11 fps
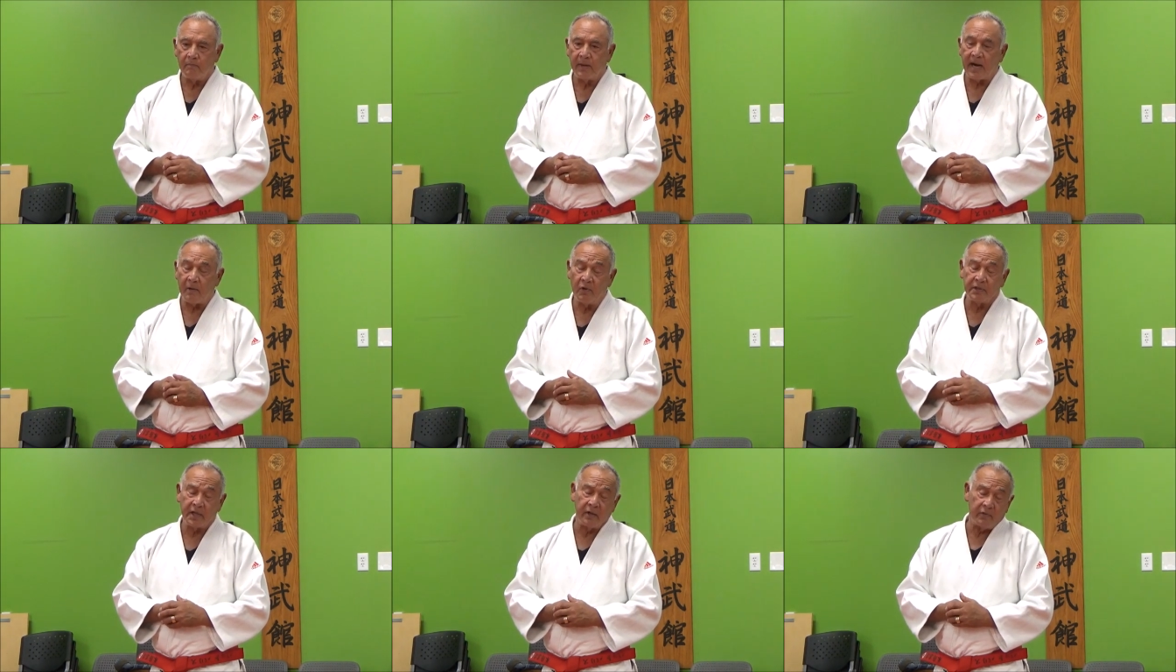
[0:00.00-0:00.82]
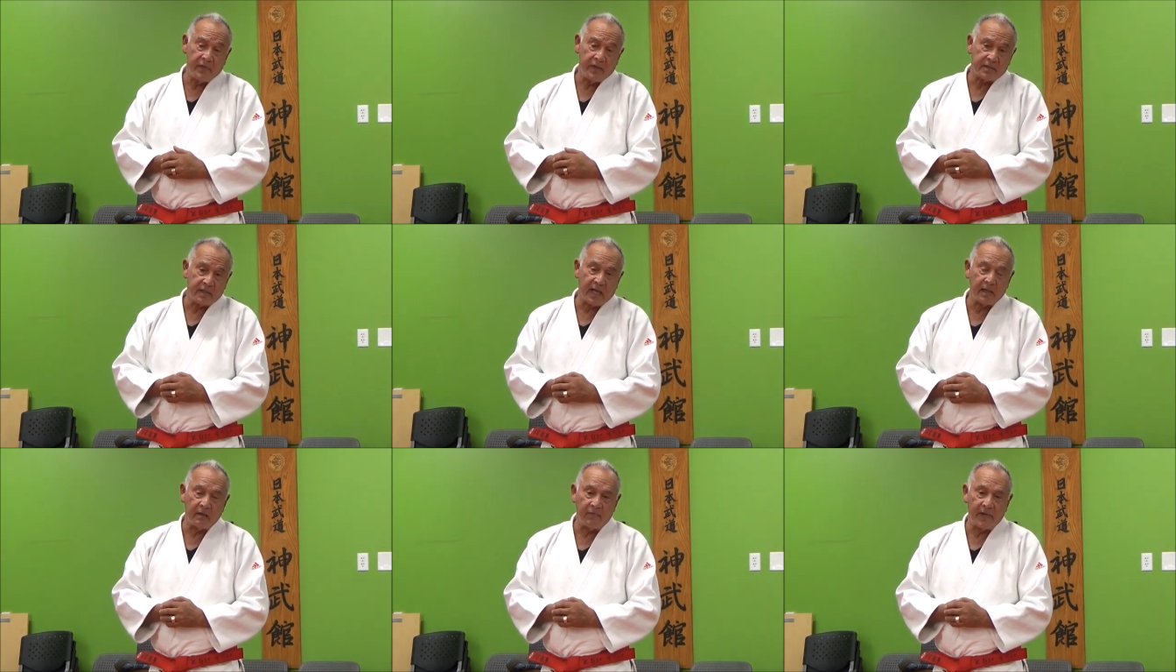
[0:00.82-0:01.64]
I will tell you this,
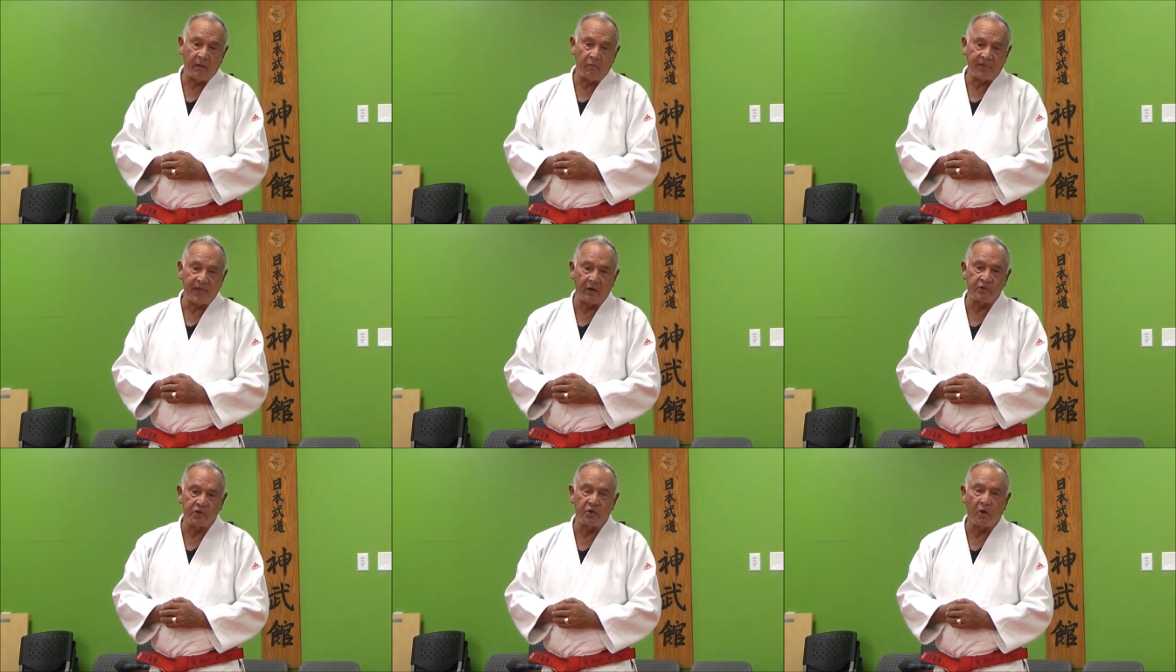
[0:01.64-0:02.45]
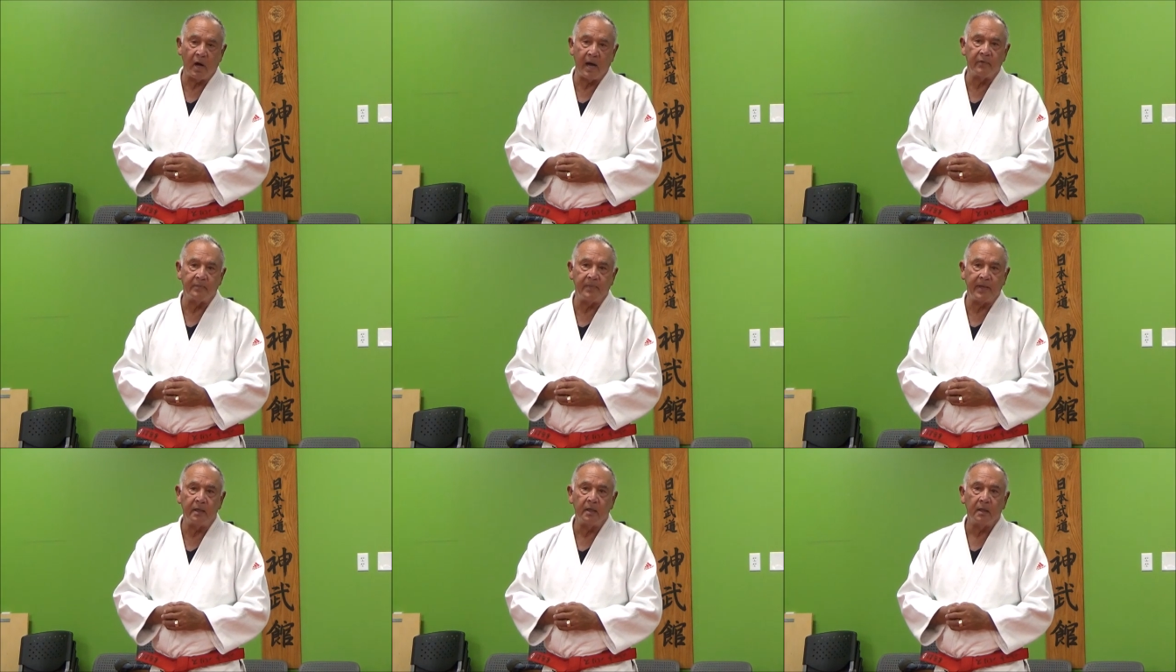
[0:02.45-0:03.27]
that without Judo, I would be
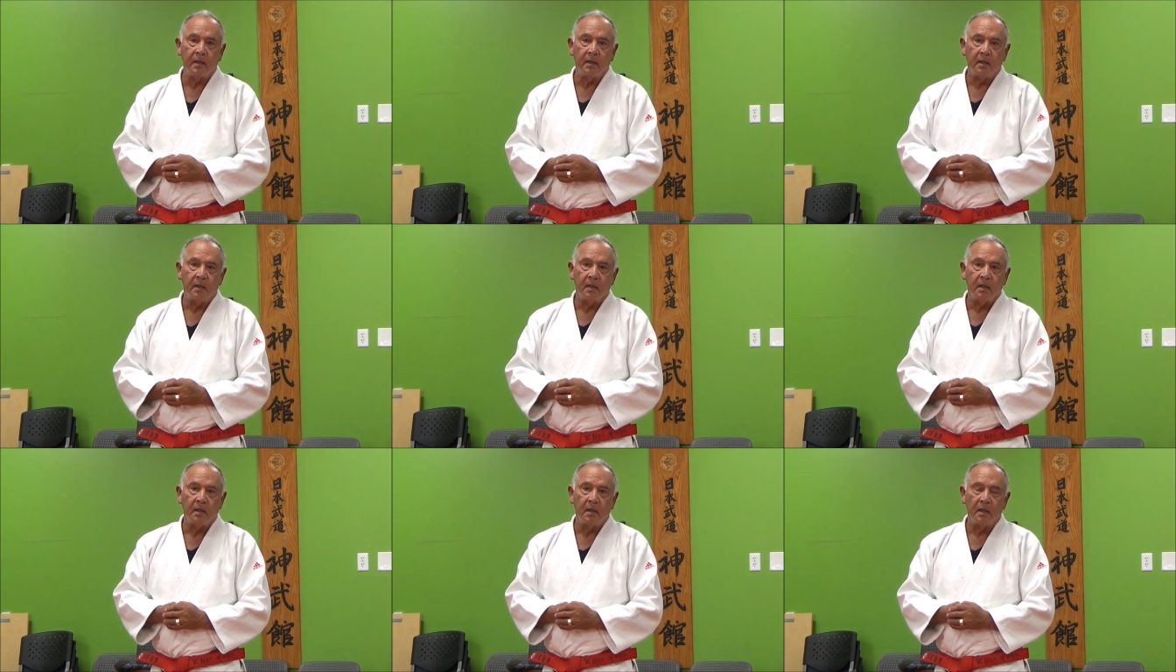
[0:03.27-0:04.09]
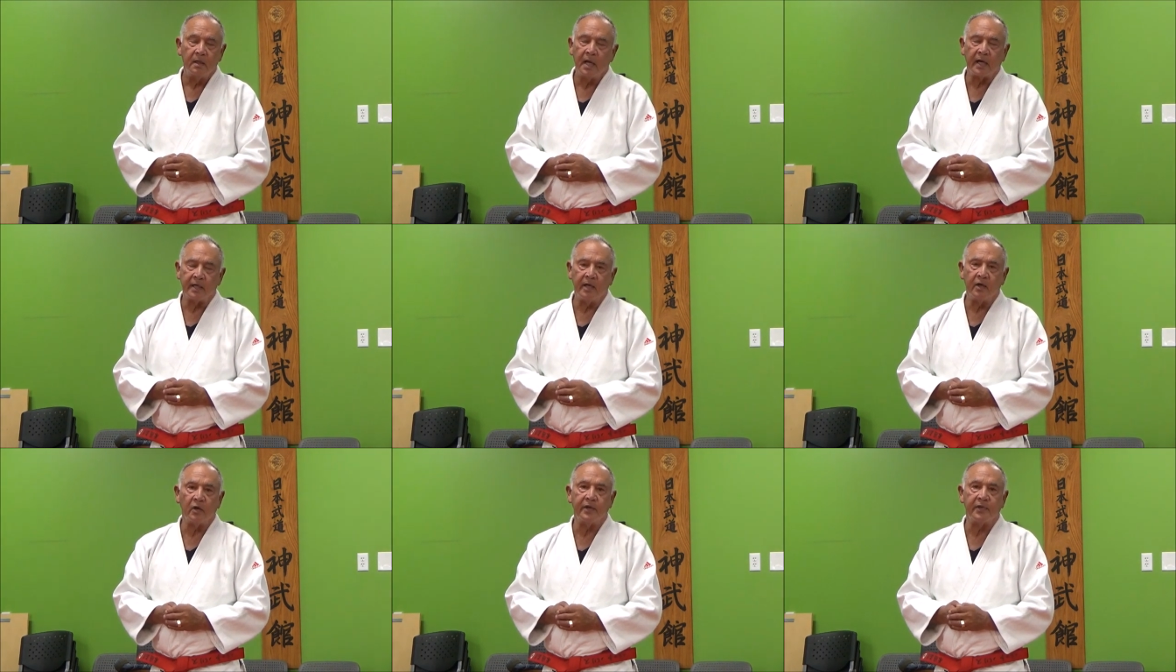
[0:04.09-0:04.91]
not
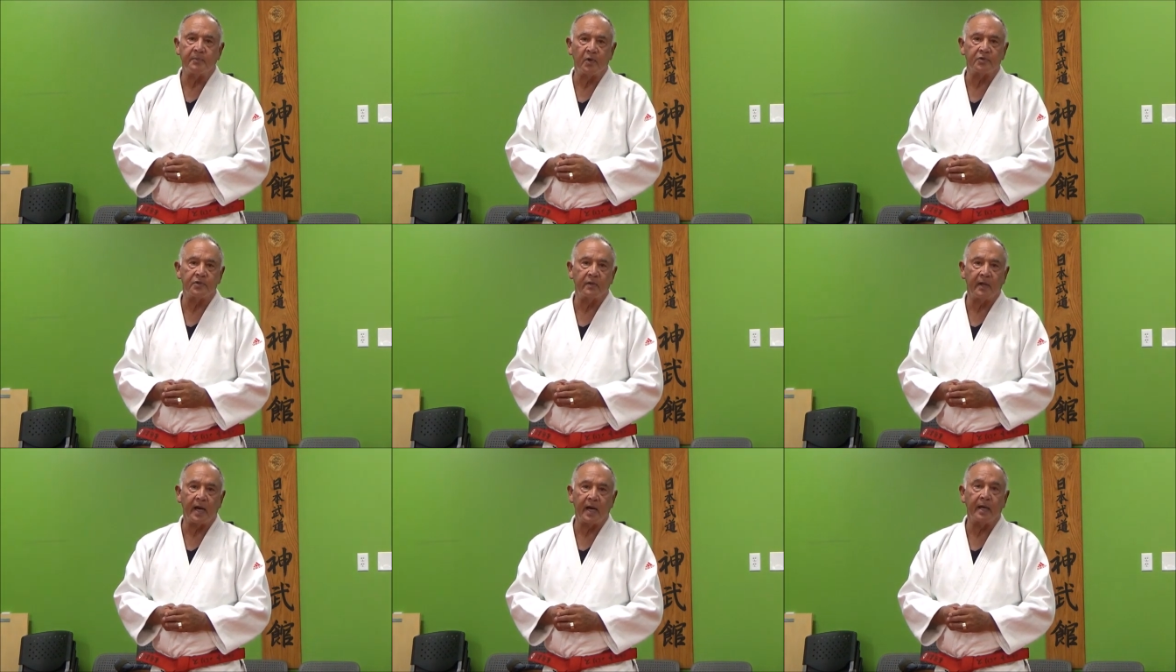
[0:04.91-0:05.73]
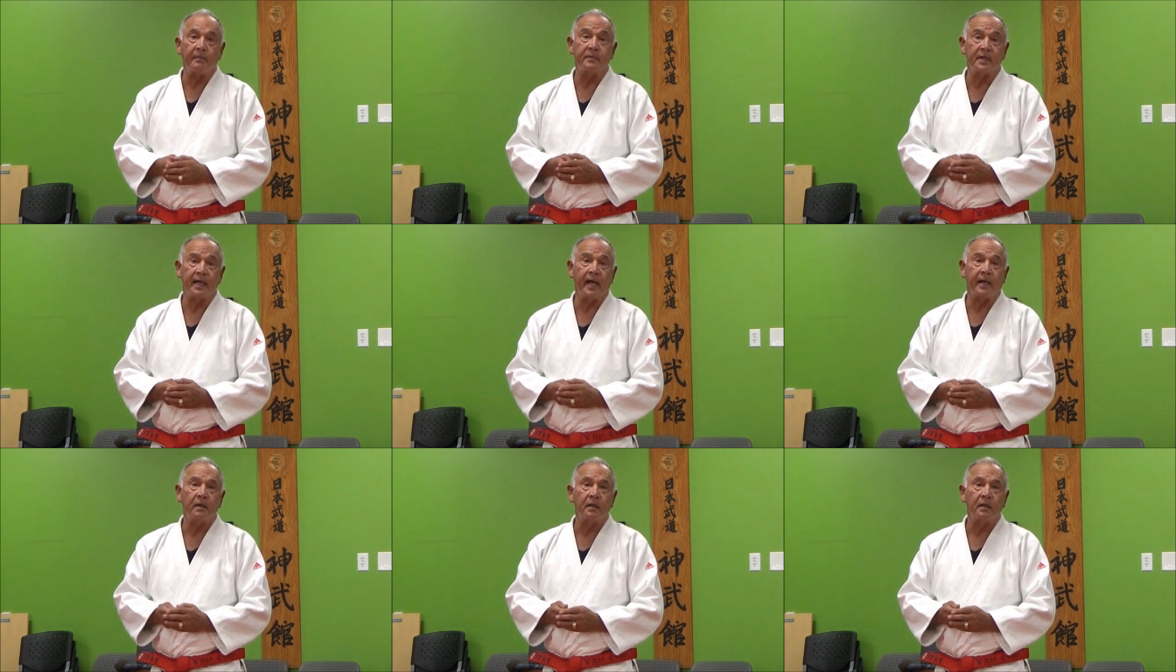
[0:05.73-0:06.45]
nearly the person that I am today.